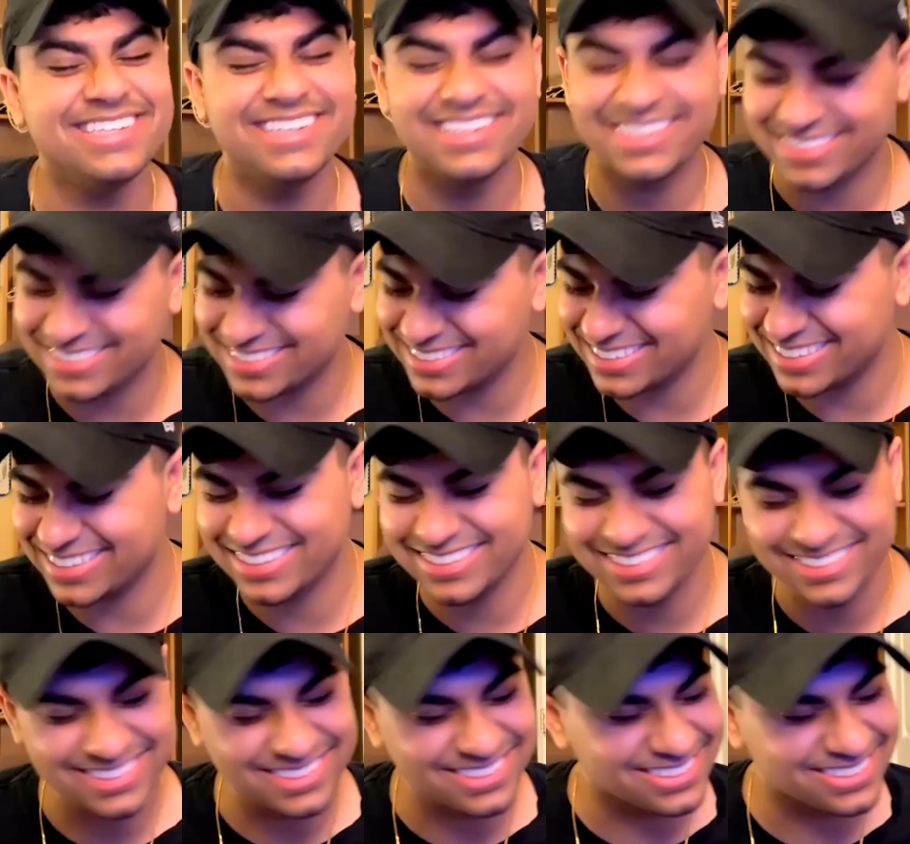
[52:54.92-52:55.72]
was like,
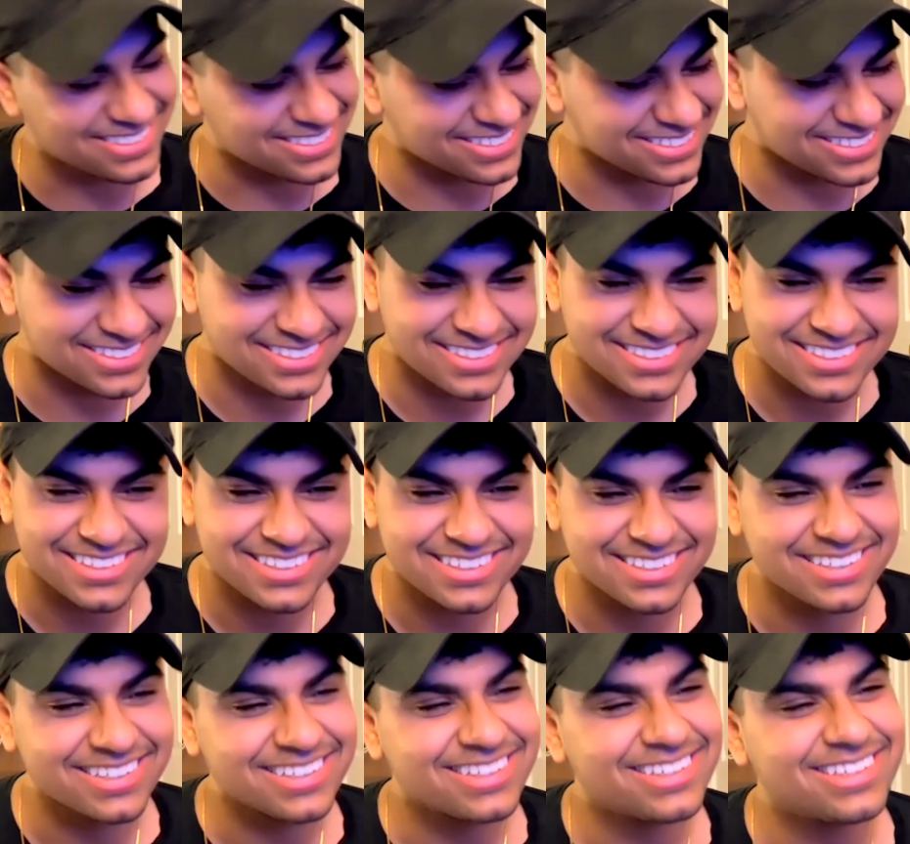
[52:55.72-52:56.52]
yo,
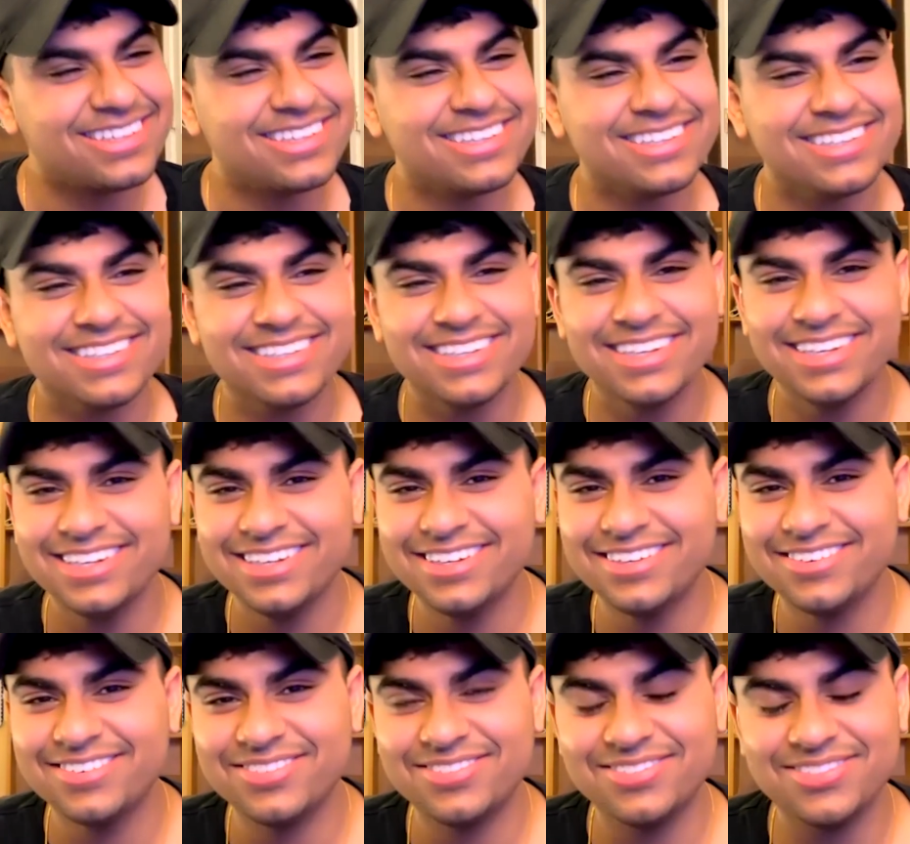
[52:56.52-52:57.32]

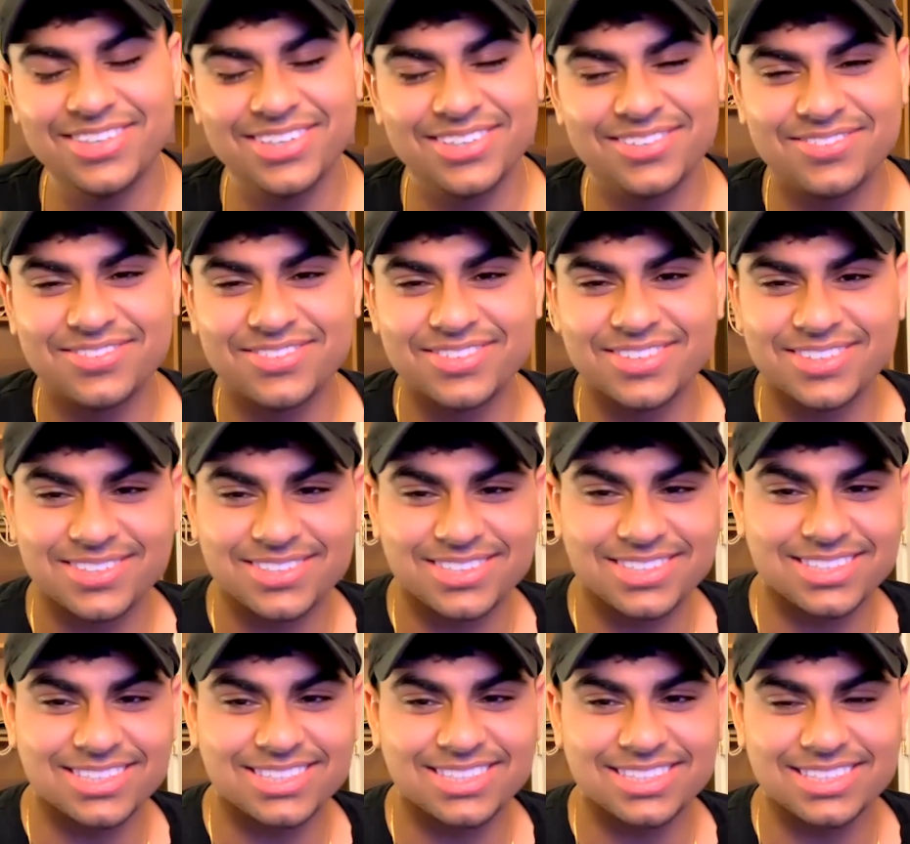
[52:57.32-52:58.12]

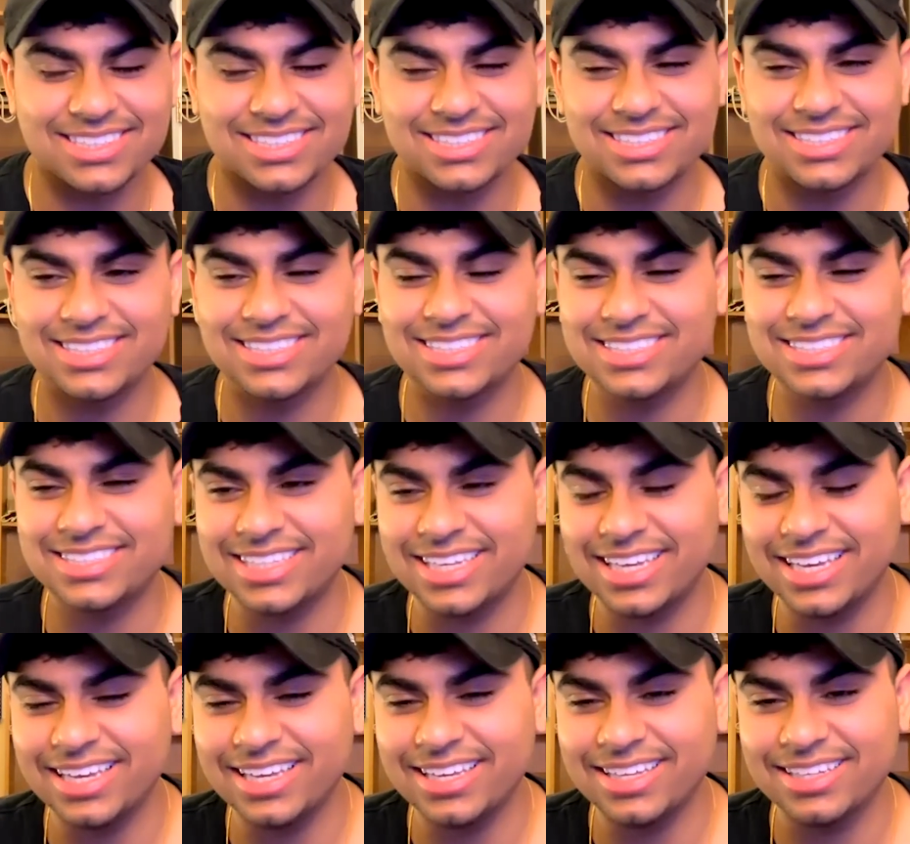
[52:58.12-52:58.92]
Mofos is
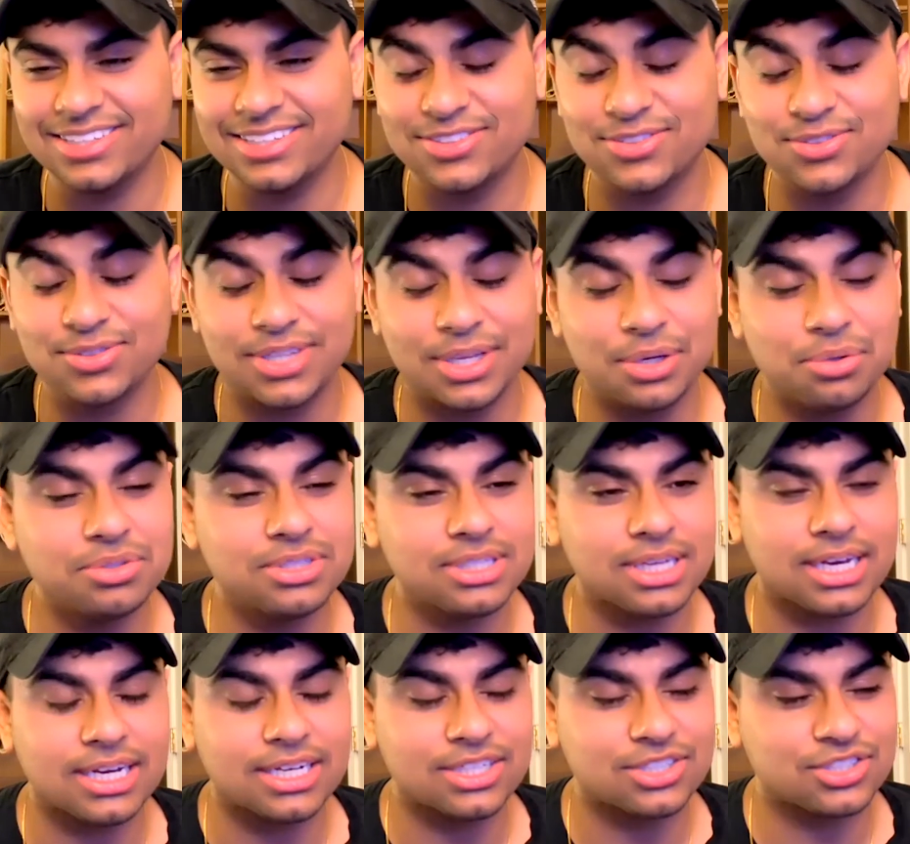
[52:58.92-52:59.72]
insane. Dude, that
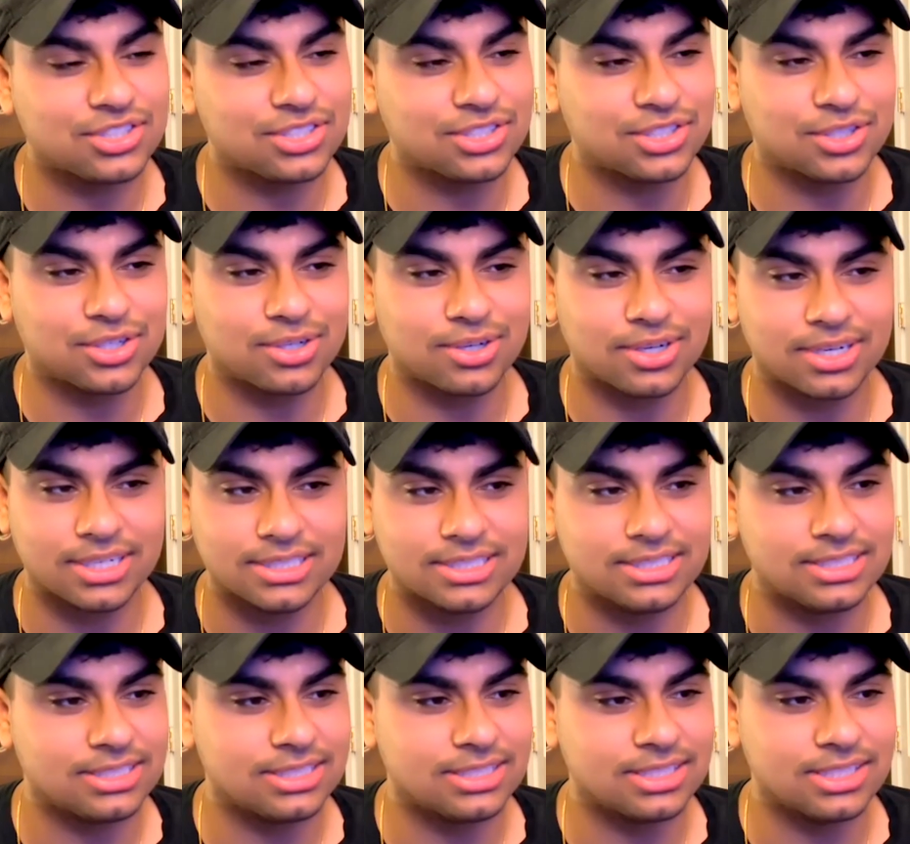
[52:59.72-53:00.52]
was actually
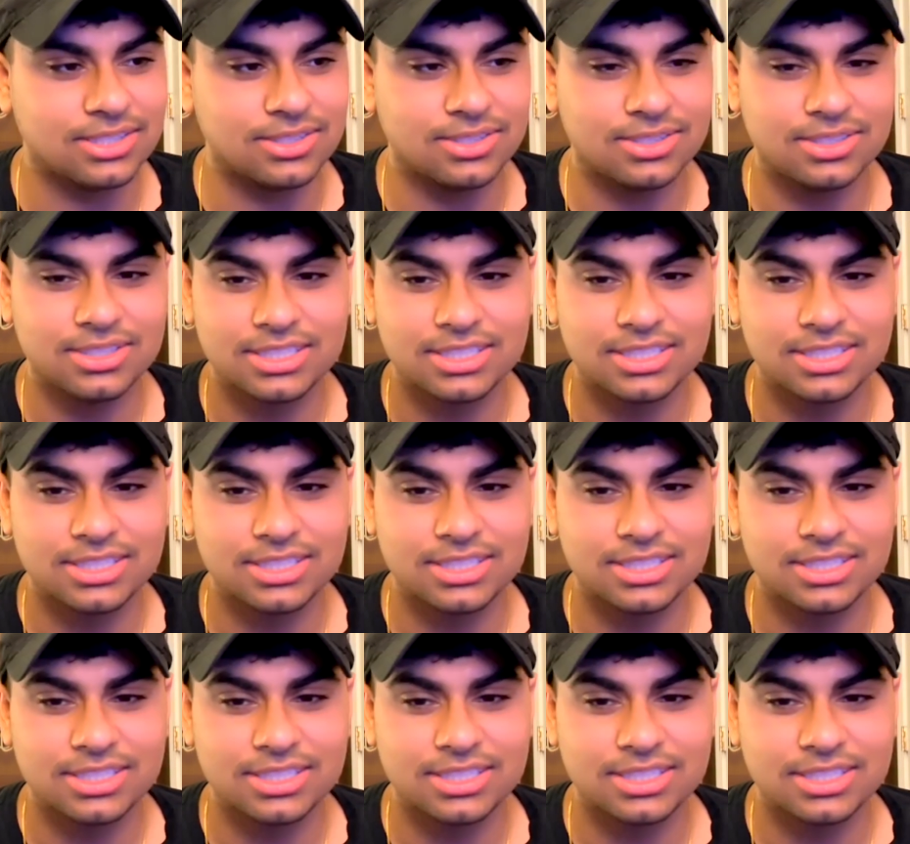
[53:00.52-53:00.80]
crazy though.